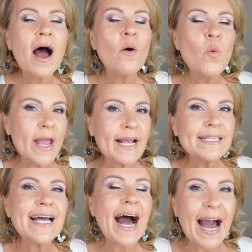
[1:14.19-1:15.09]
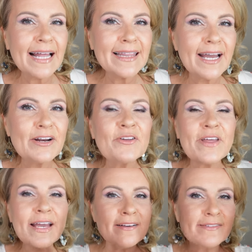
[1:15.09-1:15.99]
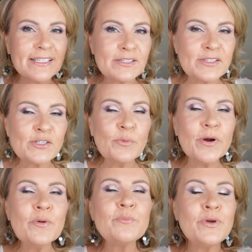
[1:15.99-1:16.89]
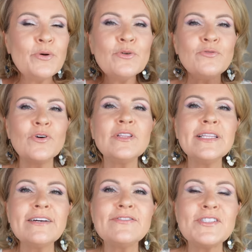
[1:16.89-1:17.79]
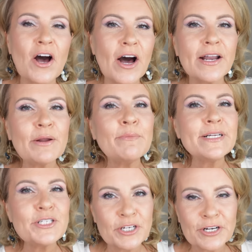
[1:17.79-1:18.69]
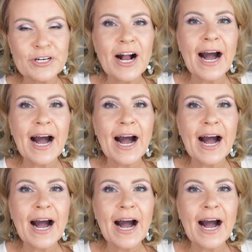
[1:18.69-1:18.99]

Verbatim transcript: winged eyeliner that gives a super beautiful lift on mature